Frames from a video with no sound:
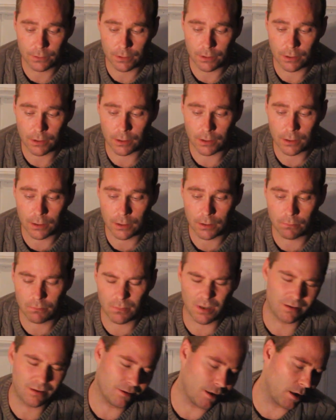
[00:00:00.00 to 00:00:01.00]
Not
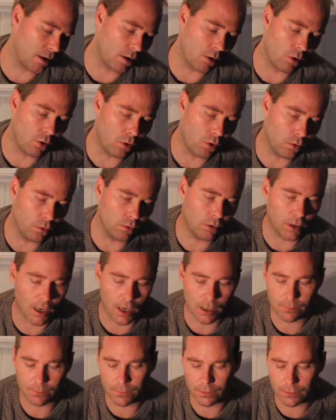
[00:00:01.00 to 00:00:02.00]
a whole
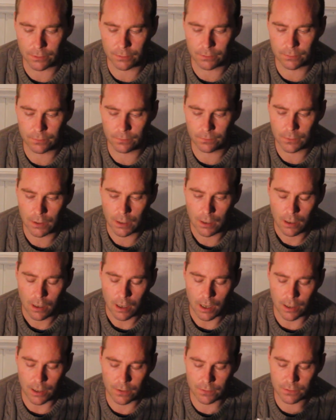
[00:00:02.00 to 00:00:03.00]
lot, but
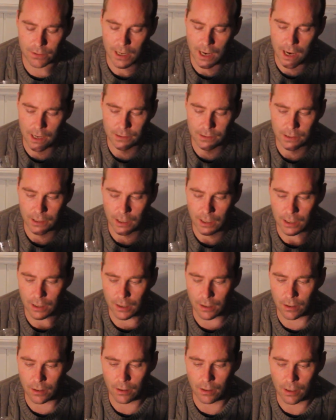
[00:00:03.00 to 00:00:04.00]
I used Cascade
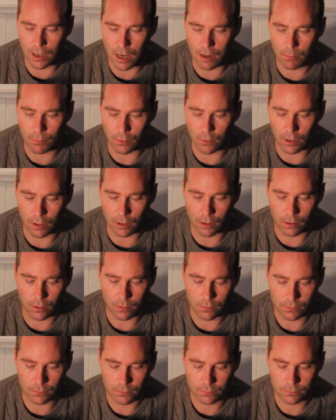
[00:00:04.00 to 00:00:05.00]
and
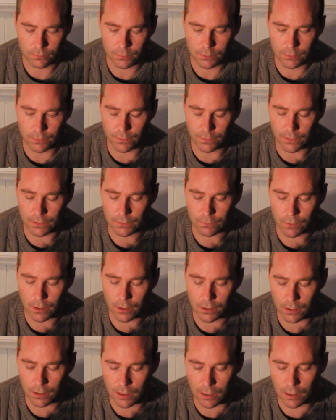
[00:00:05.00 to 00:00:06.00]
Amarillo to this
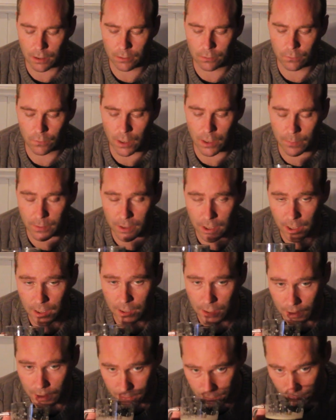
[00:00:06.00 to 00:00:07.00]
one. And what I'm
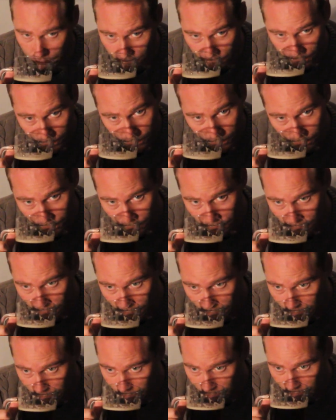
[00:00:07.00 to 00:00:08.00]
getting is
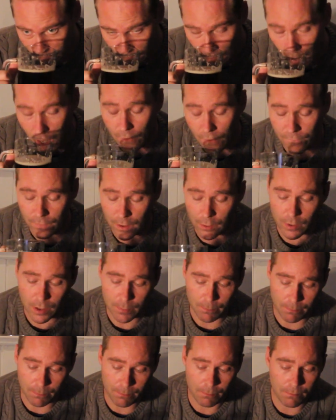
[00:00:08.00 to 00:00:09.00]
a
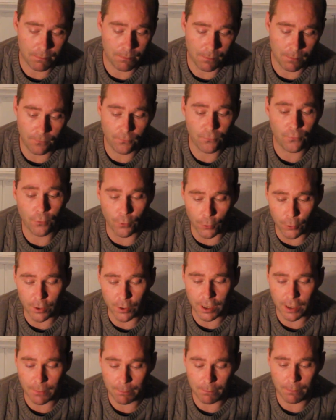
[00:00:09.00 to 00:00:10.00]
very
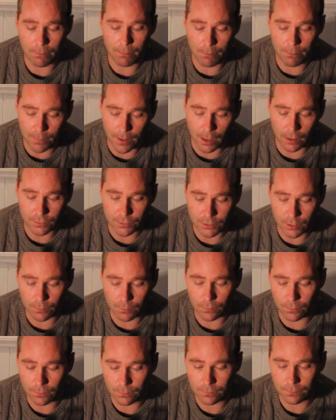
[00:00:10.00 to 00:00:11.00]
fruity
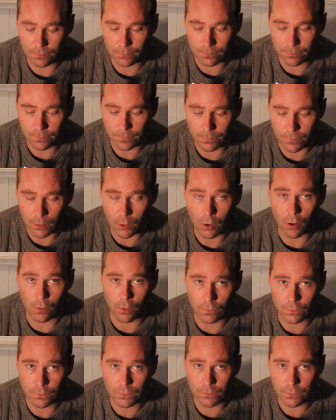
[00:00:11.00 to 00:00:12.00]
Belgian
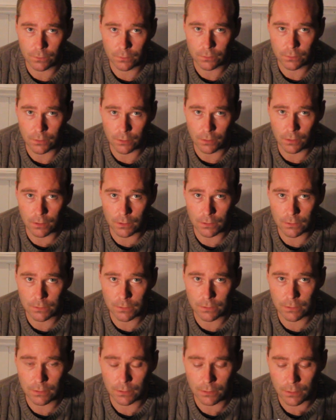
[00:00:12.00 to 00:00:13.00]
nose to
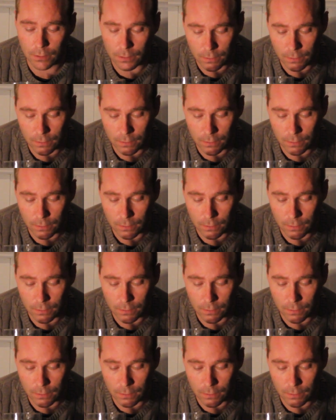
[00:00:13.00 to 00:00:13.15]
this.